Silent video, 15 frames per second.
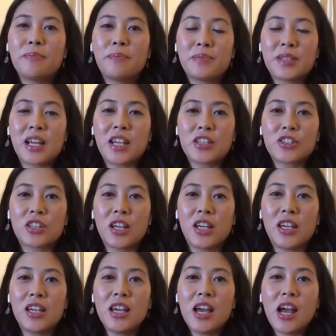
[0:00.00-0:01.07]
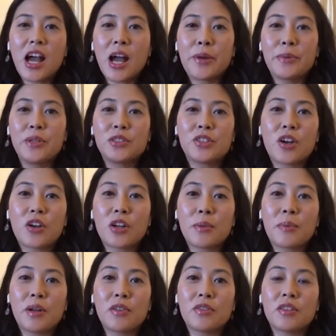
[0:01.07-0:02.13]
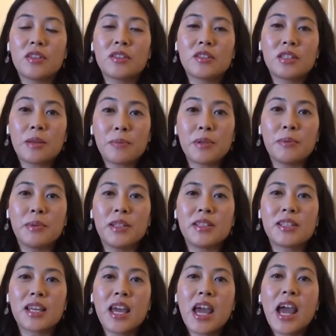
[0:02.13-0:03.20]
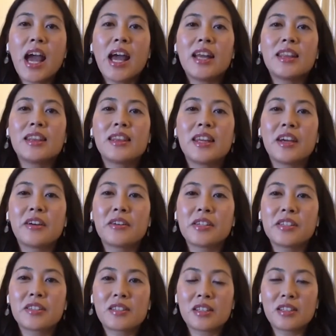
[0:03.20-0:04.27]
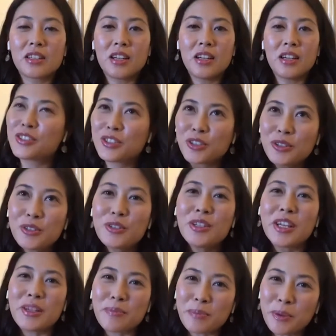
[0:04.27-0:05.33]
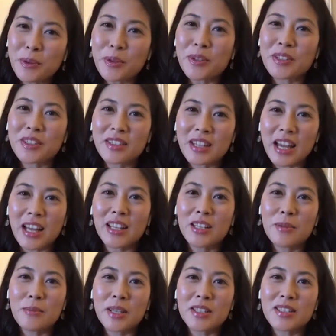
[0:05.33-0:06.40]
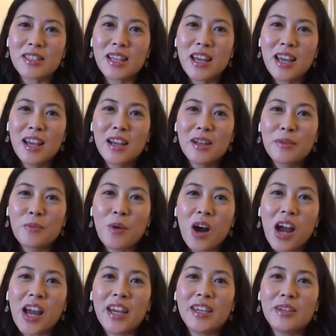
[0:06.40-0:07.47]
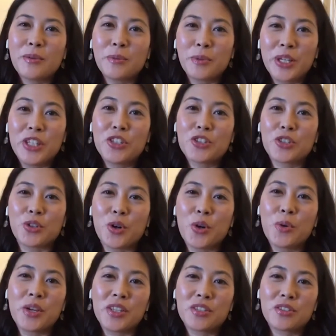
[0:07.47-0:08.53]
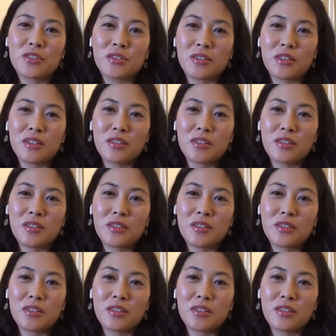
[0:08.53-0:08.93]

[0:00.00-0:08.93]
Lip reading: sachet, I will talk about the supplements. And there is two important elements why we should always